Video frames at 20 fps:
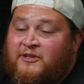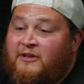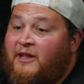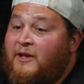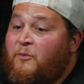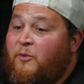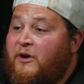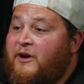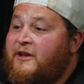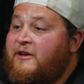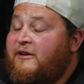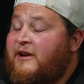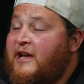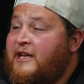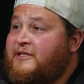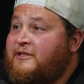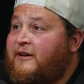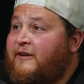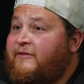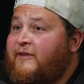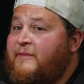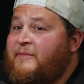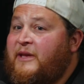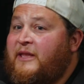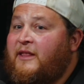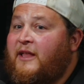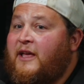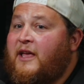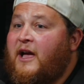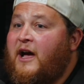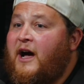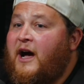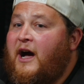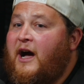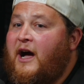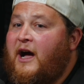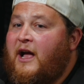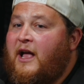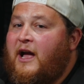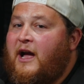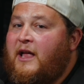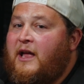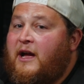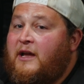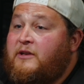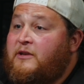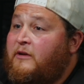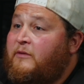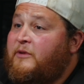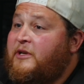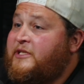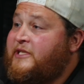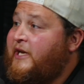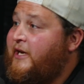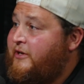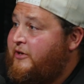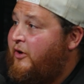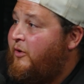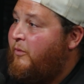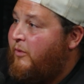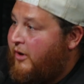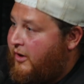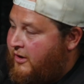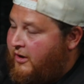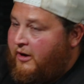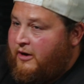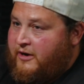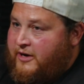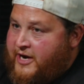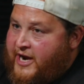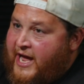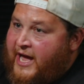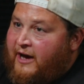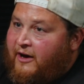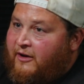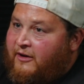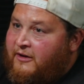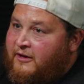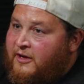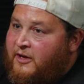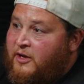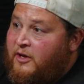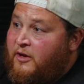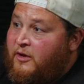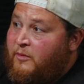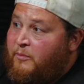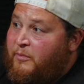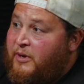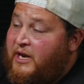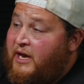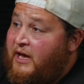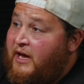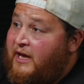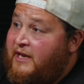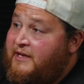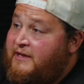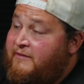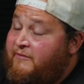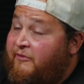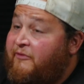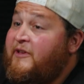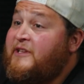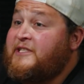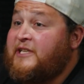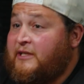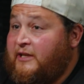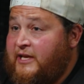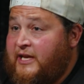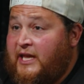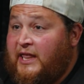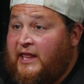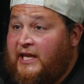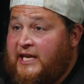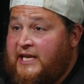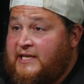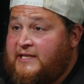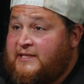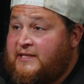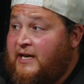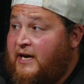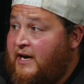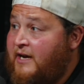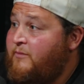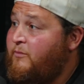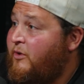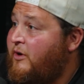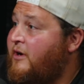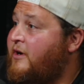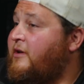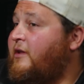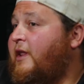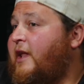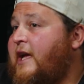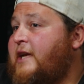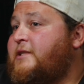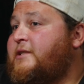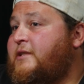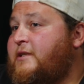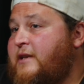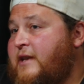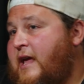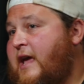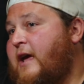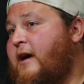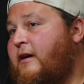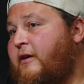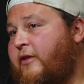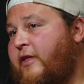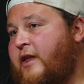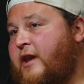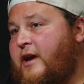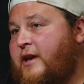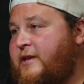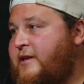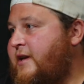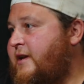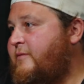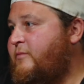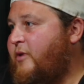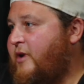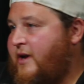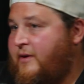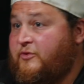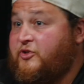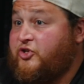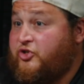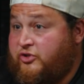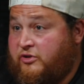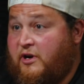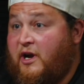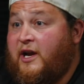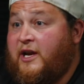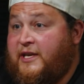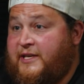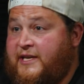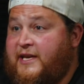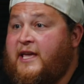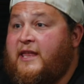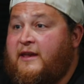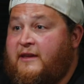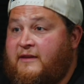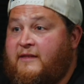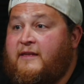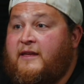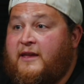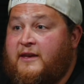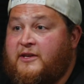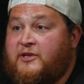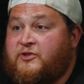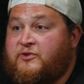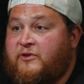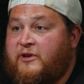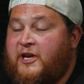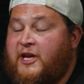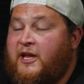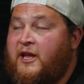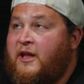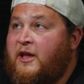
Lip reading: like working your ass off. I mean, like, I don't want to say I don't work hard now, but I physically, at least, I work less now than I did when I was trying to get into the industry.